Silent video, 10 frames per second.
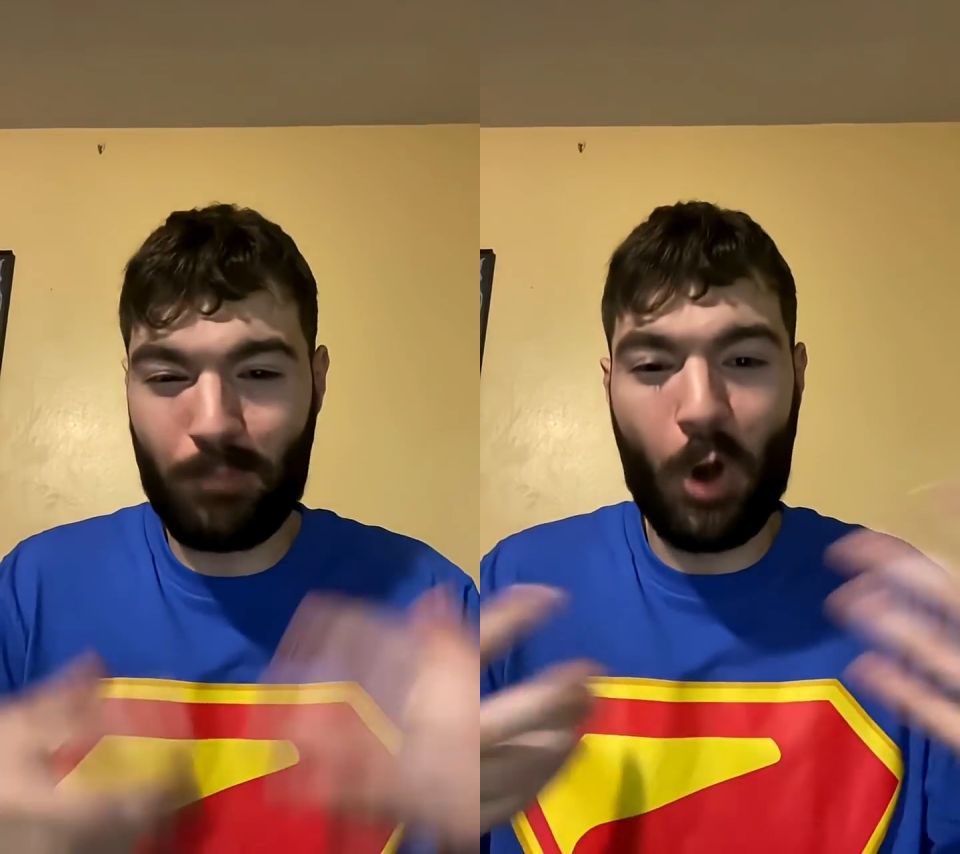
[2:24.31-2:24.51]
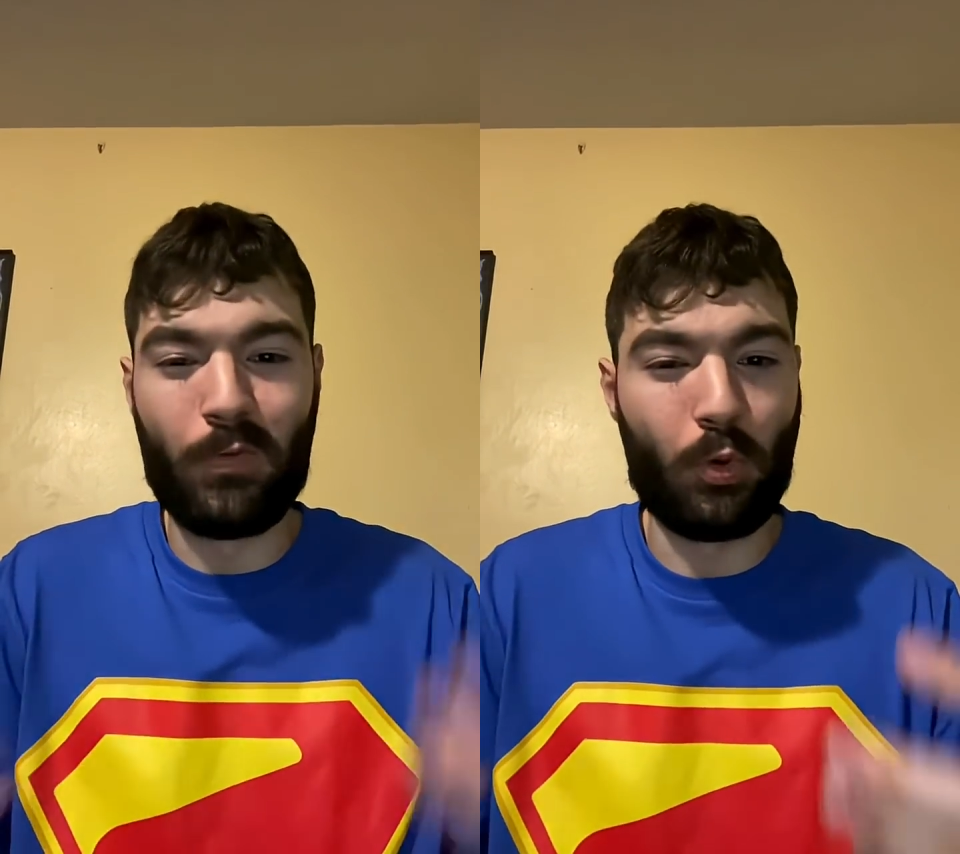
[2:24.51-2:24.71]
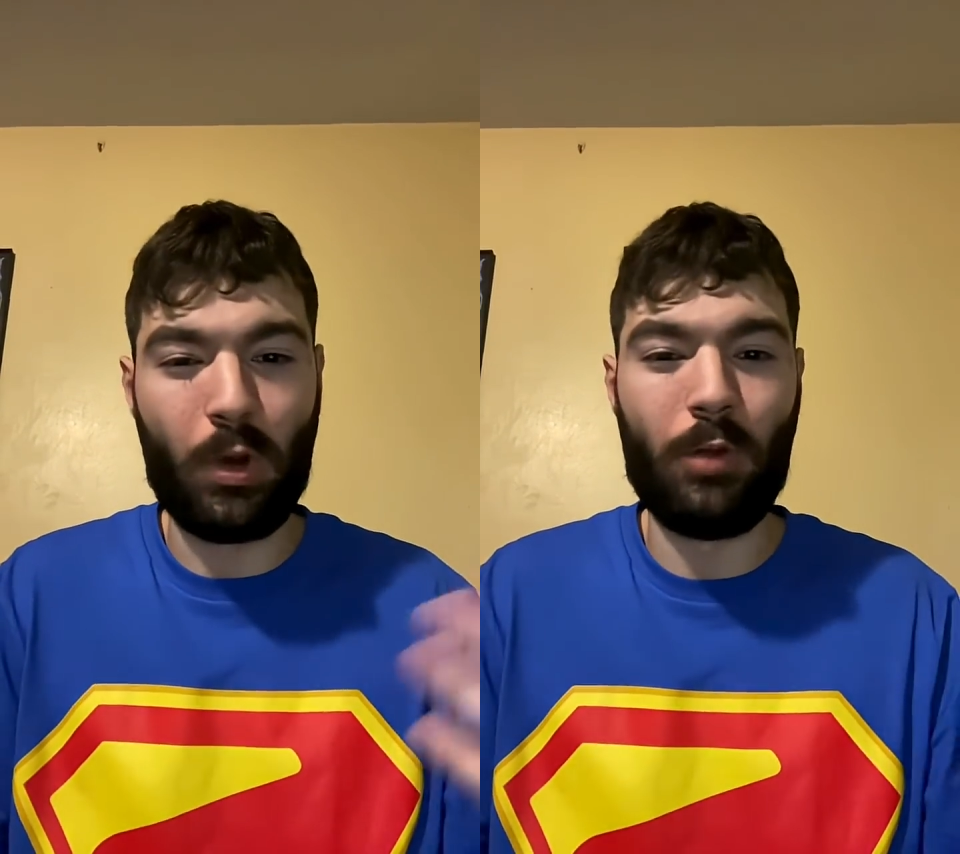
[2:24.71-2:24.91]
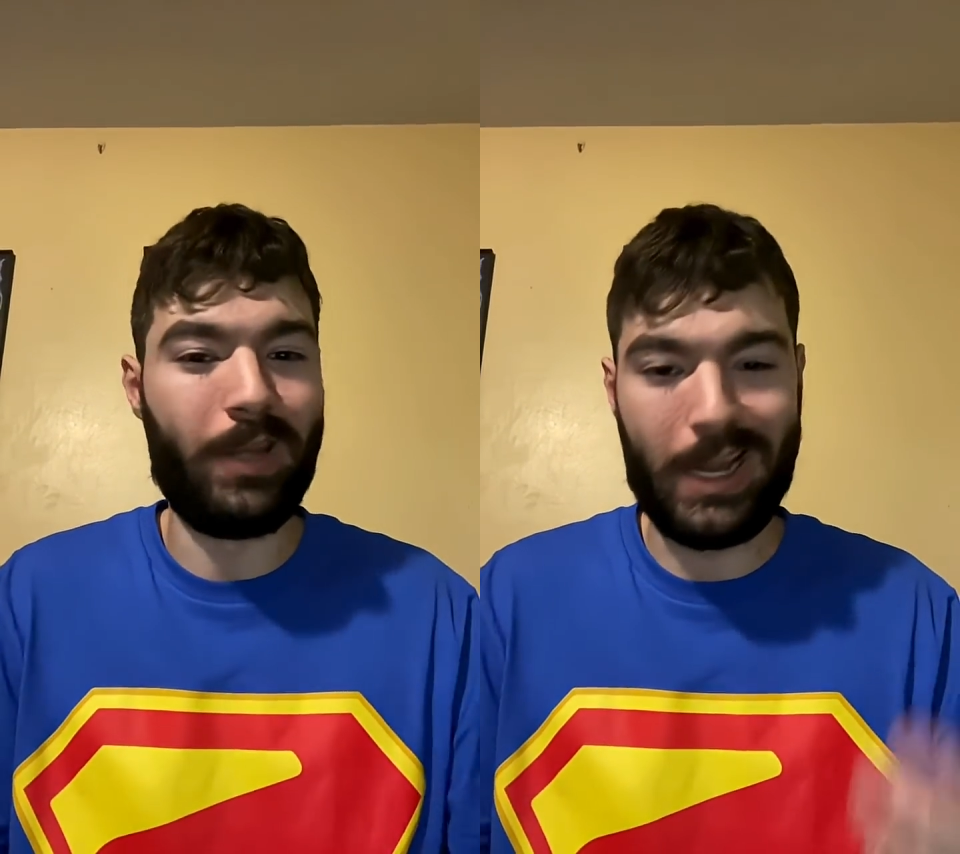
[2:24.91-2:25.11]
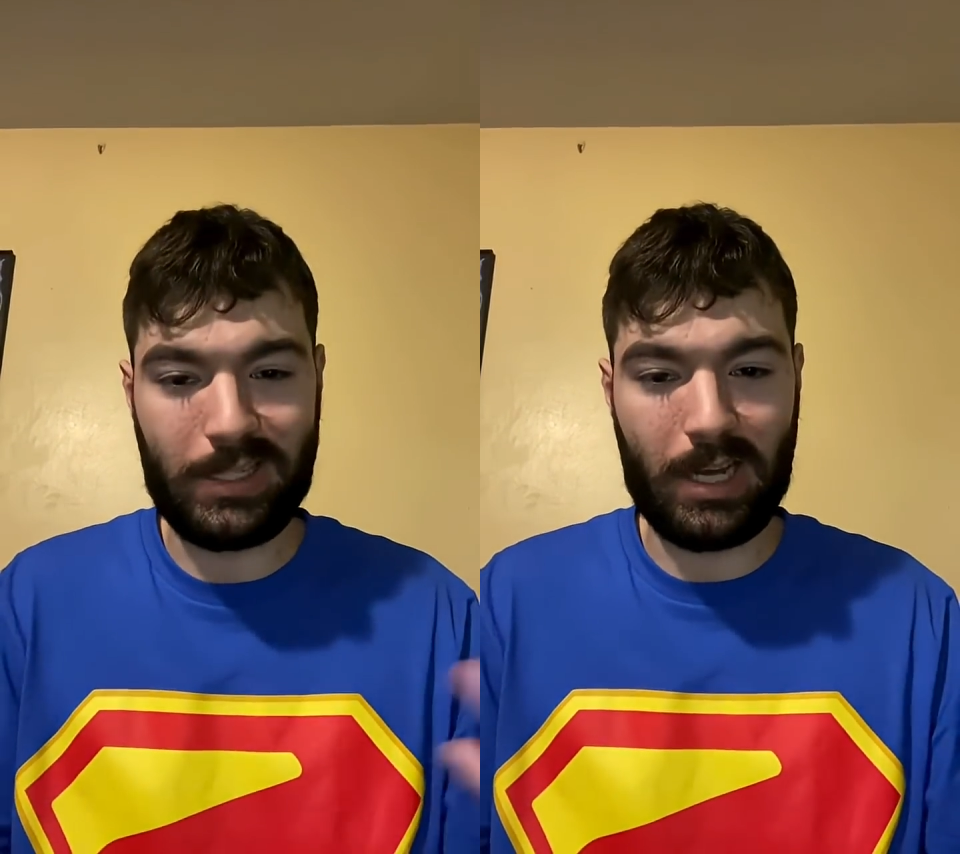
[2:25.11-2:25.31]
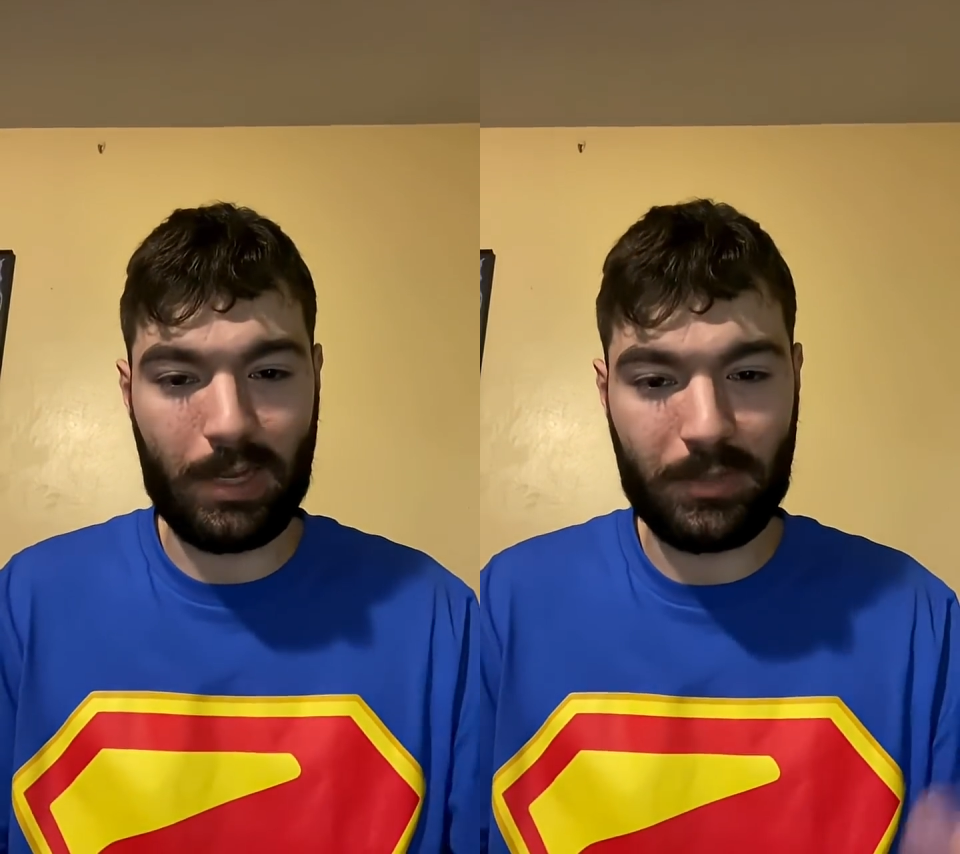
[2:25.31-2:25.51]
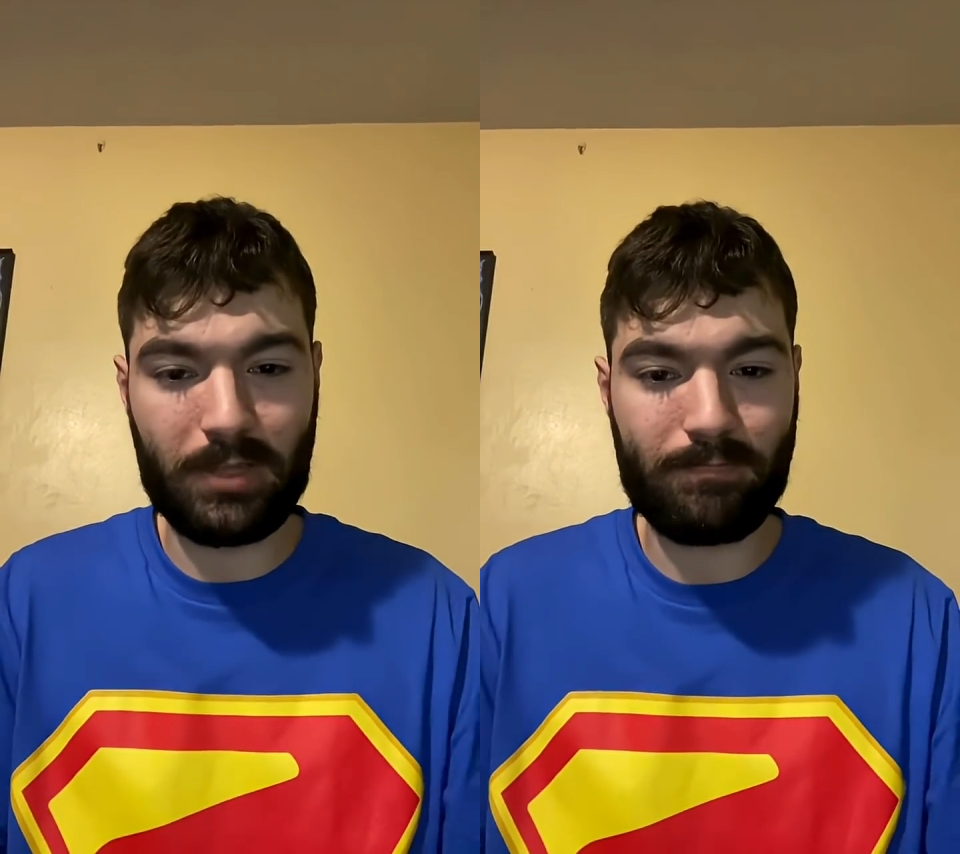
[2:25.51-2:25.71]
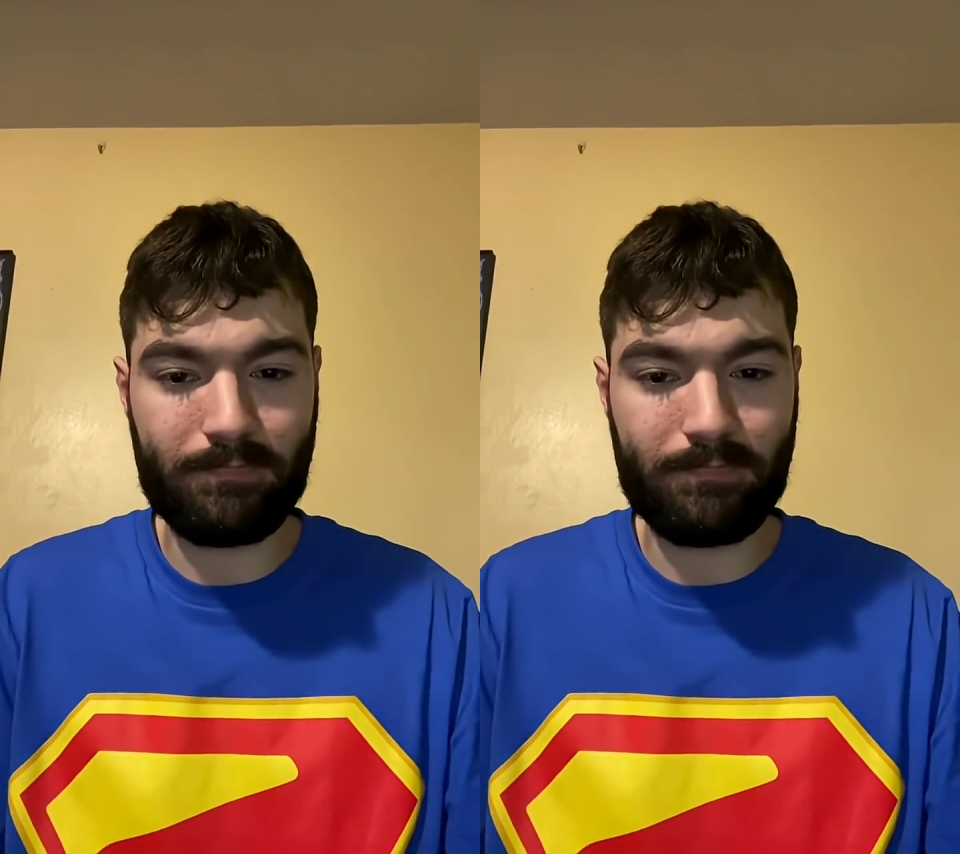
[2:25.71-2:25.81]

overwhelming at times.